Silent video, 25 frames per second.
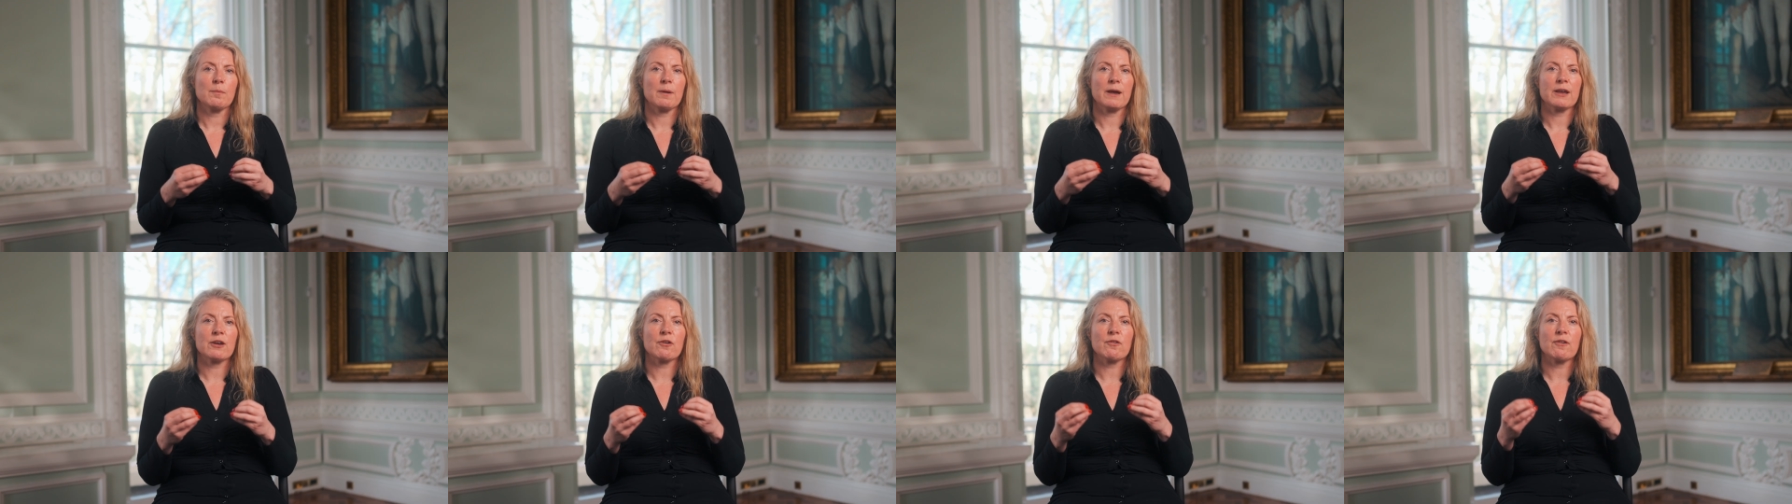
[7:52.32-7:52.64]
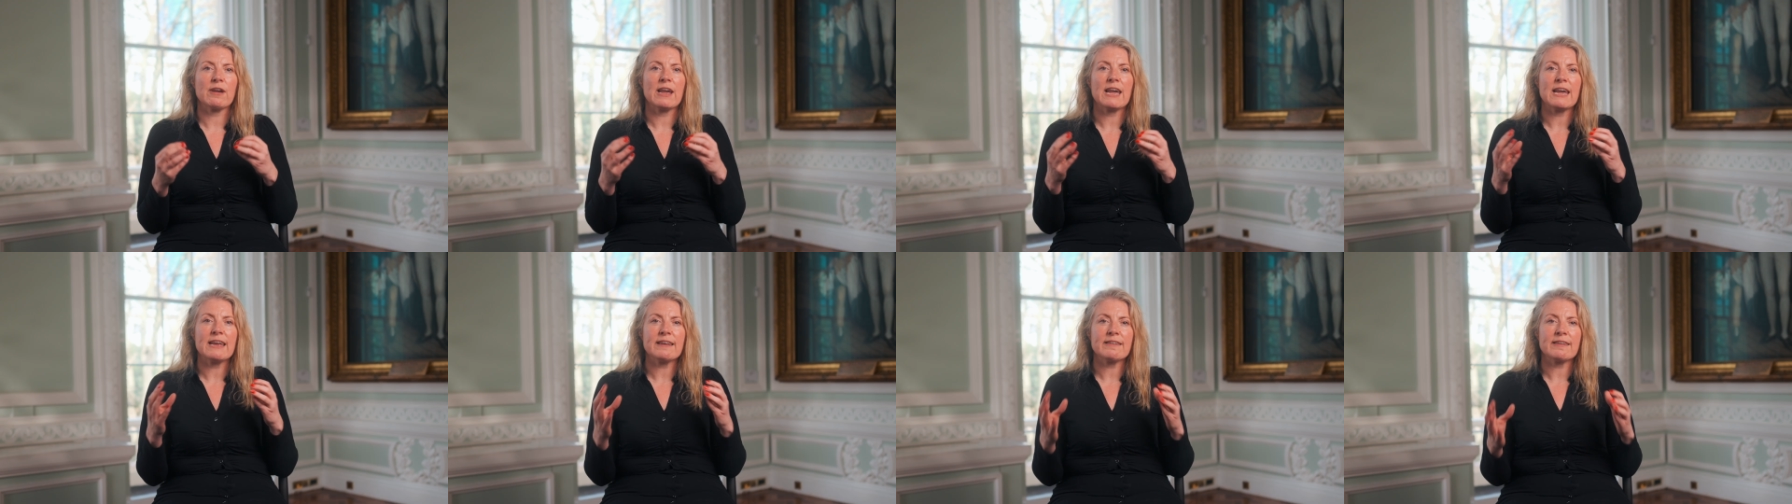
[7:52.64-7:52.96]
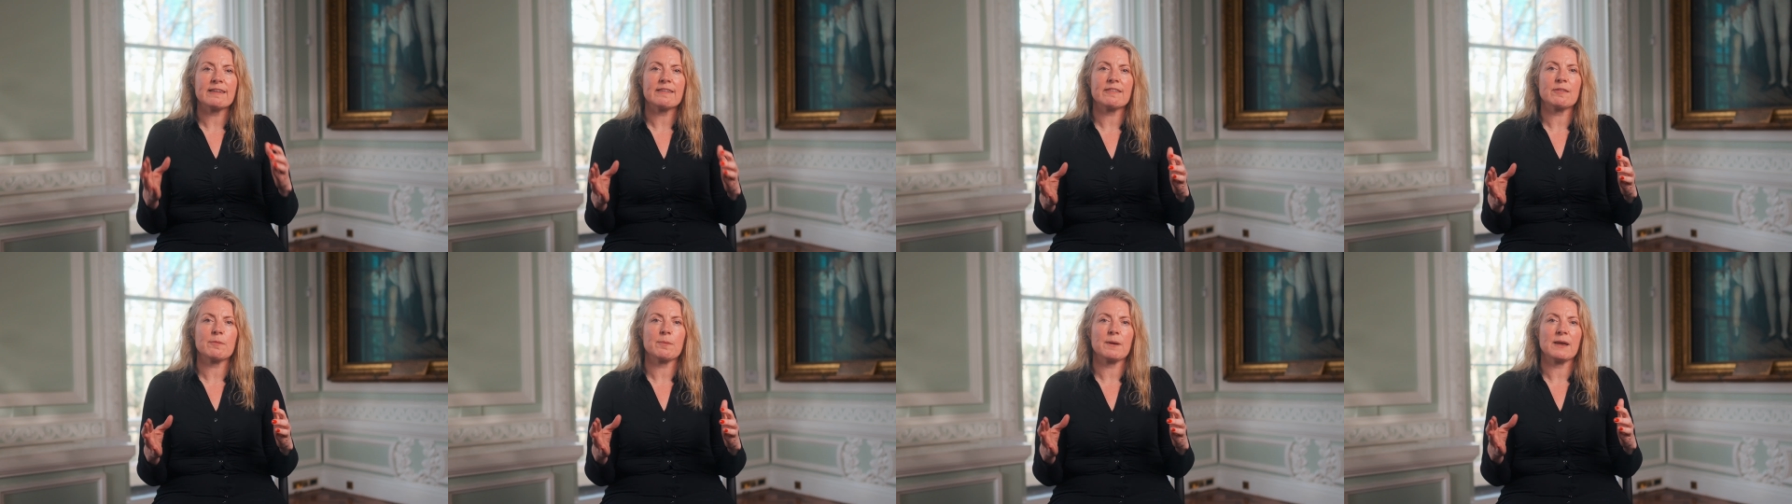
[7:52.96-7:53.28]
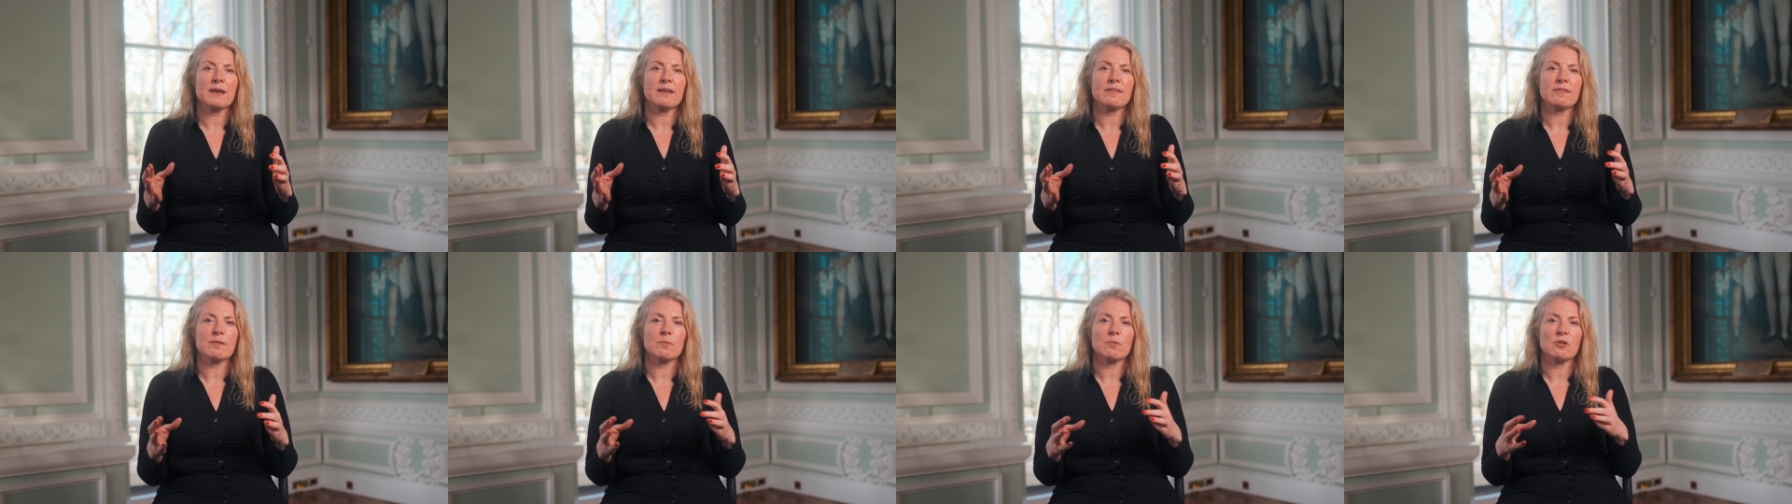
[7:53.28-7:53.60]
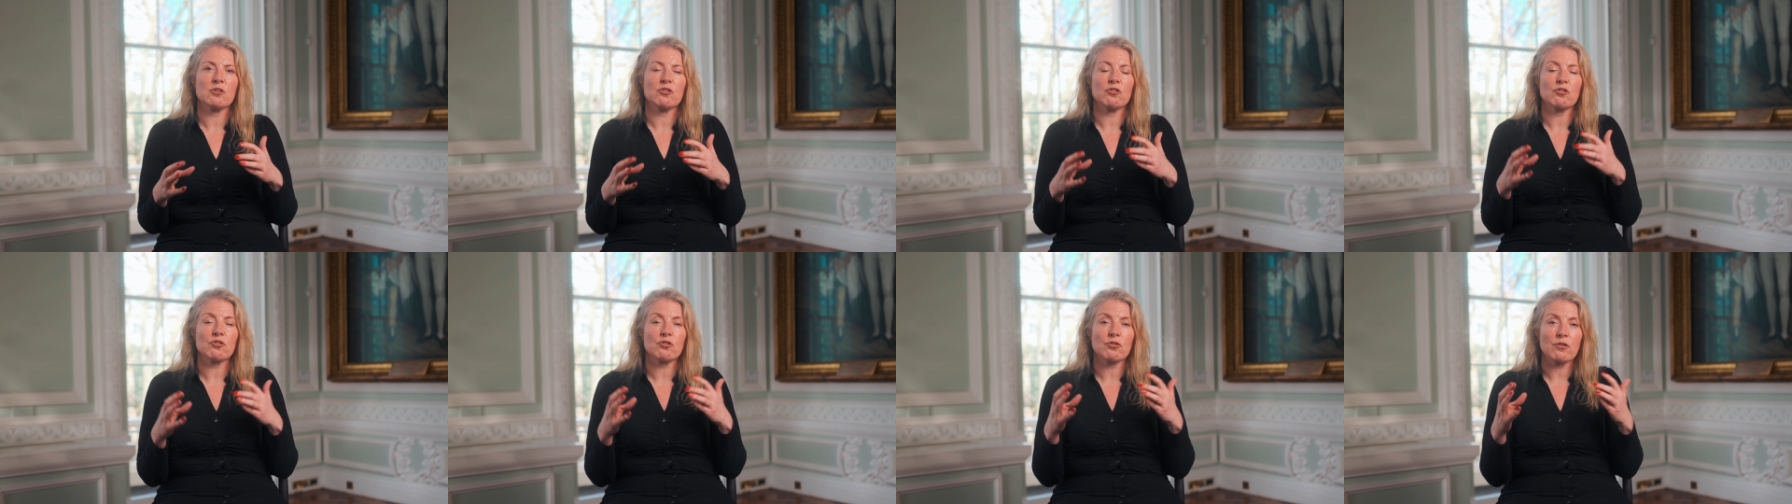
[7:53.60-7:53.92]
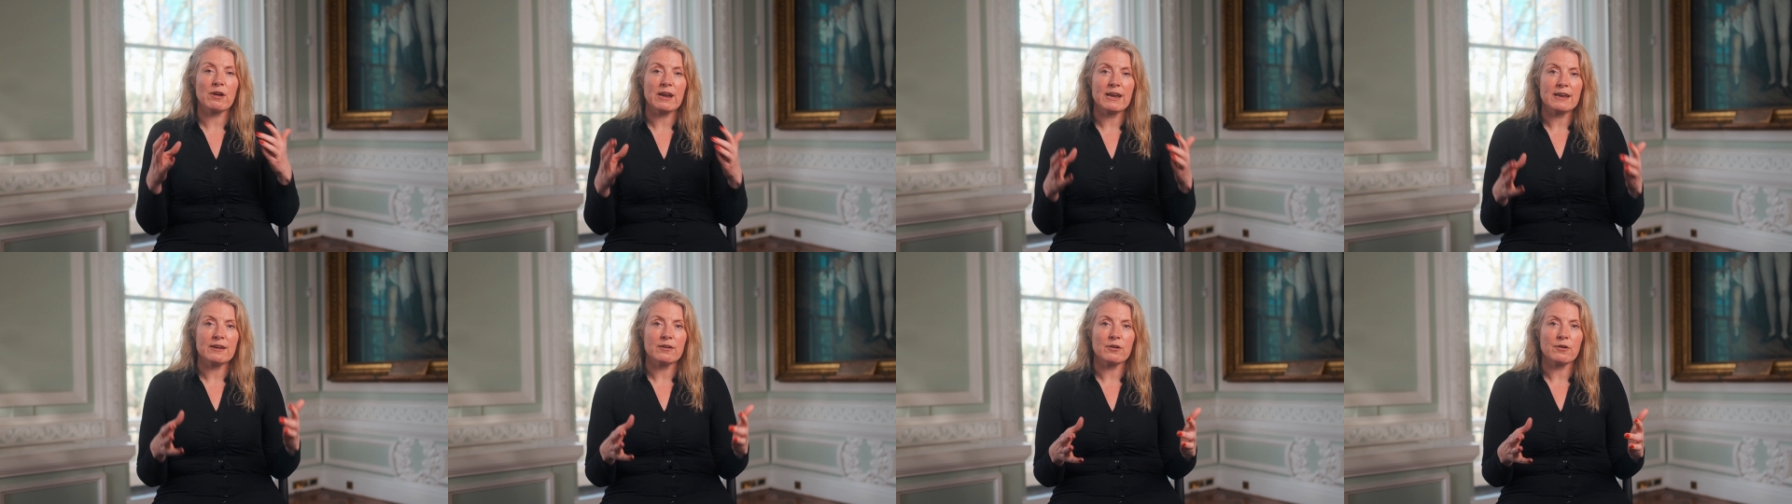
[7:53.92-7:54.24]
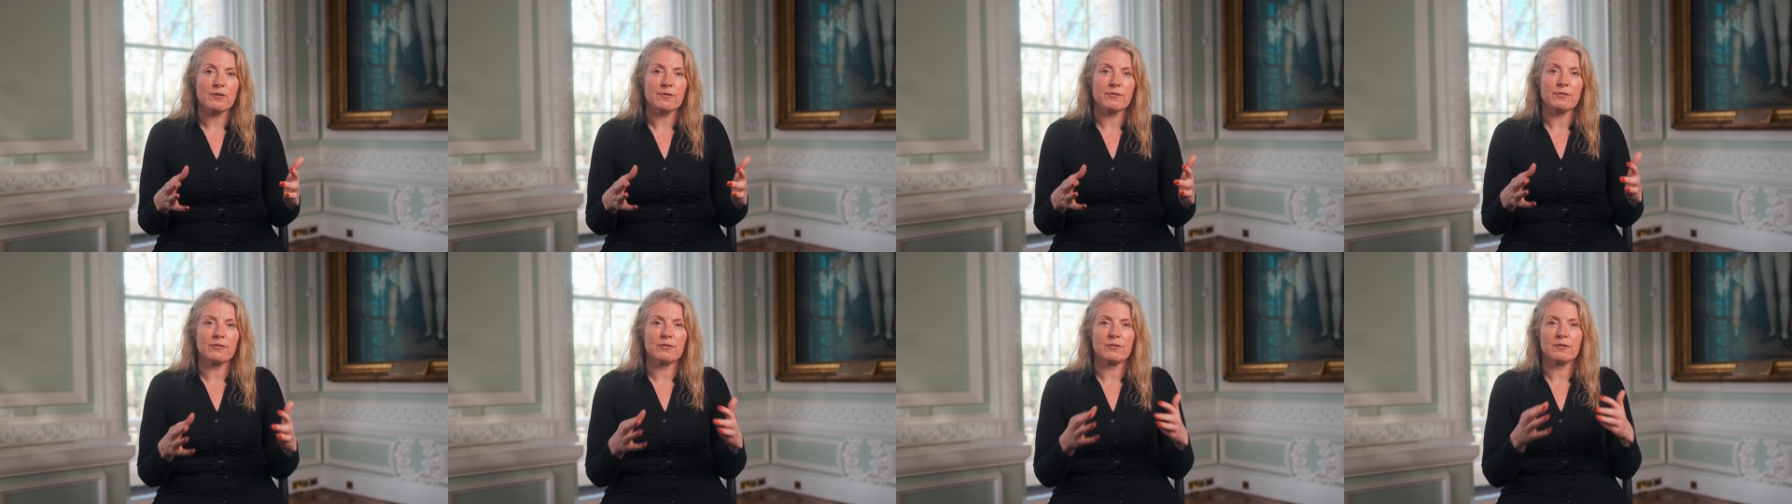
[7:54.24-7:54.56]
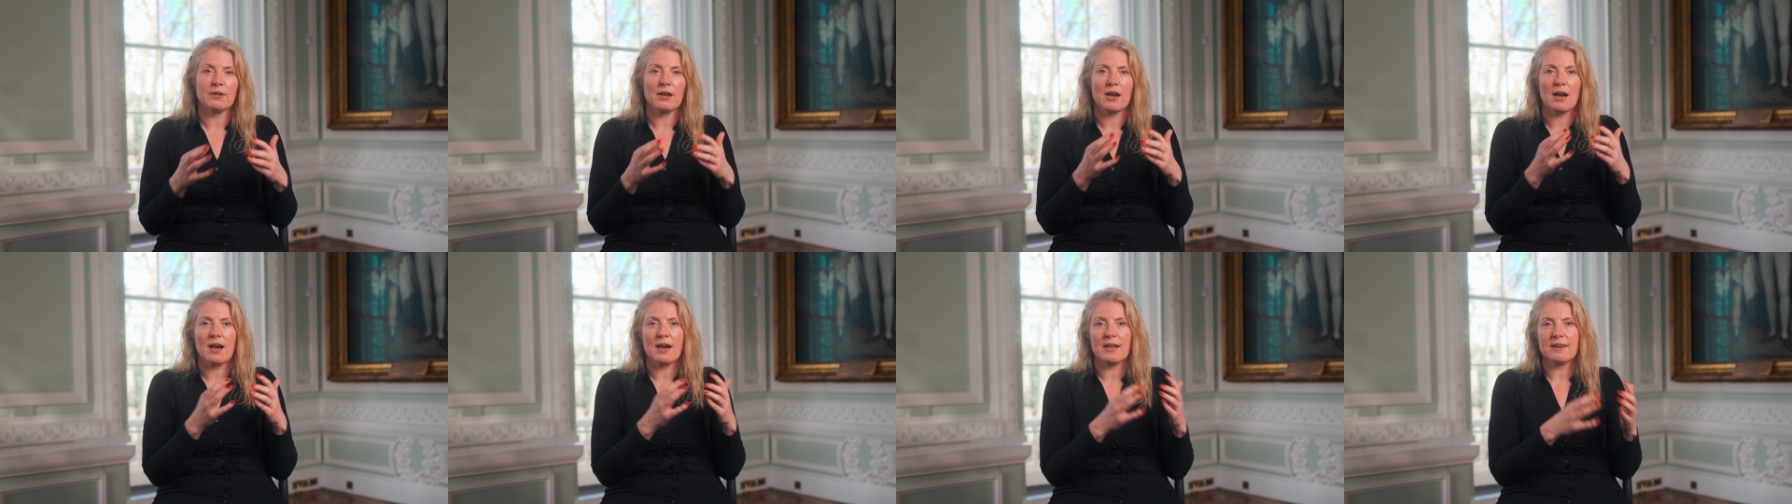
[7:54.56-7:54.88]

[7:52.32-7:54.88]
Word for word: By creating space in which trade offs,